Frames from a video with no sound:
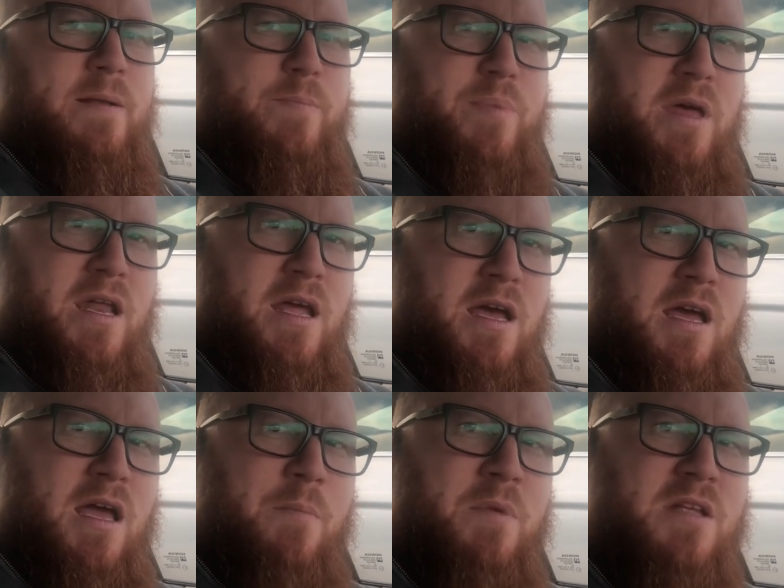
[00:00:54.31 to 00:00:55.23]
But
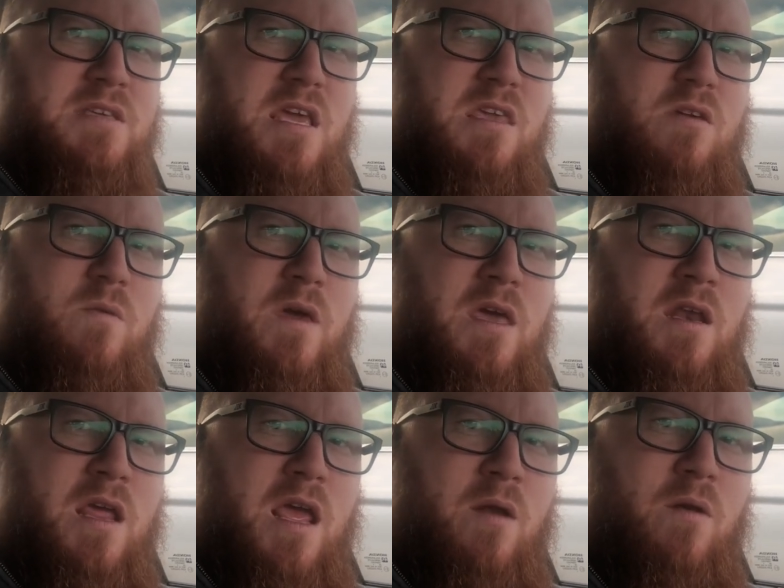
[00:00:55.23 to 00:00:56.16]
I'm going to take you in
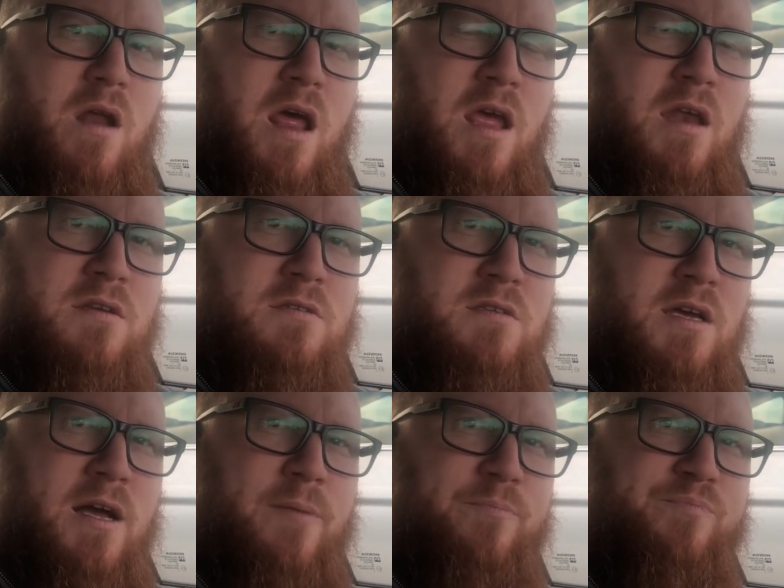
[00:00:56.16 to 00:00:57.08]

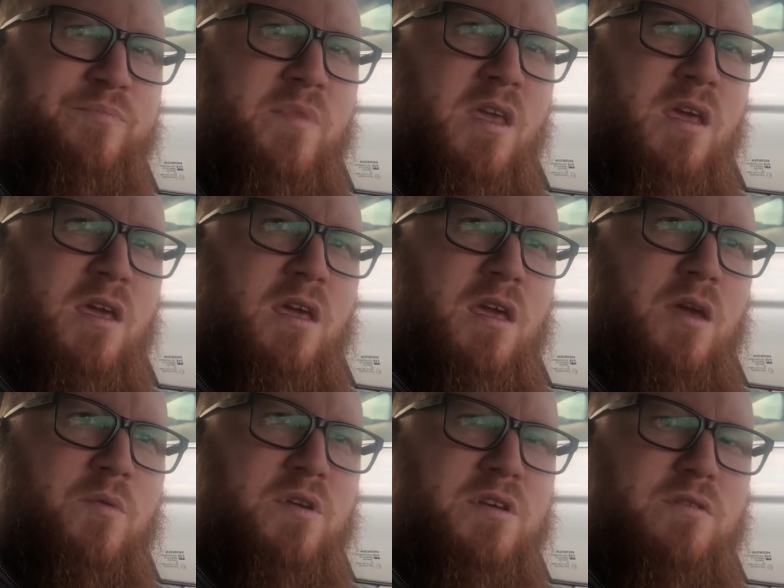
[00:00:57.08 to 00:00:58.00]
and
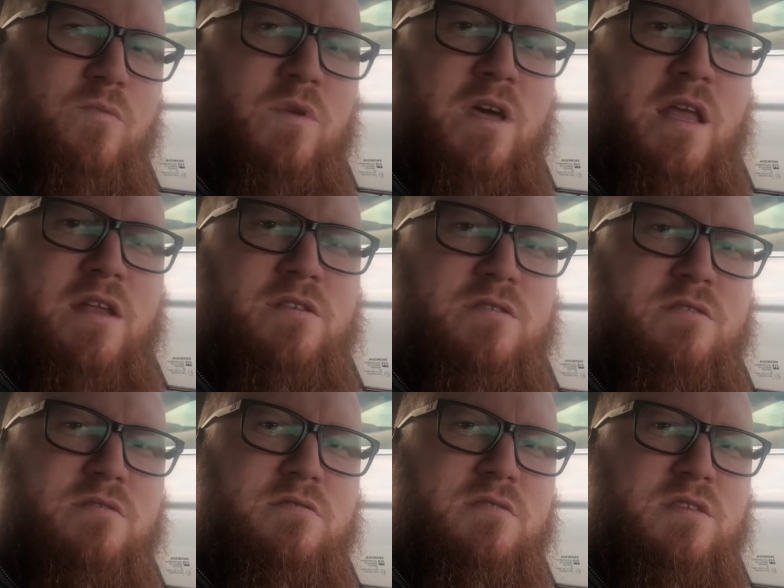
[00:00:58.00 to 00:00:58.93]
we'll kind of
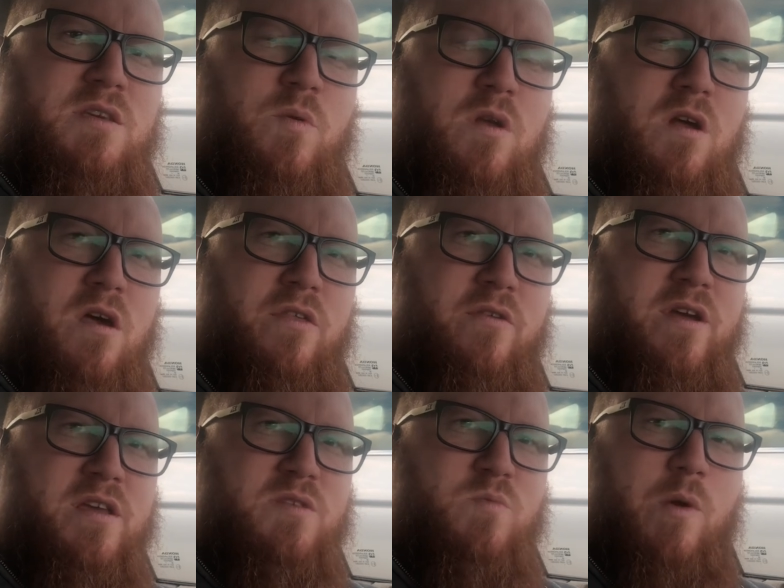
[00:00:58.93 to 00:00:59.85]
just see what all there
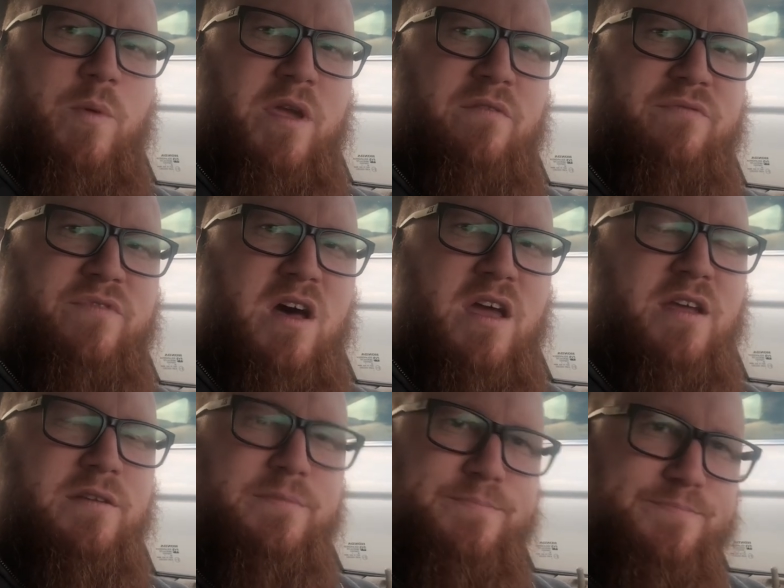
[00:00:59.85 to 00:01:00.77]
is and what we can find.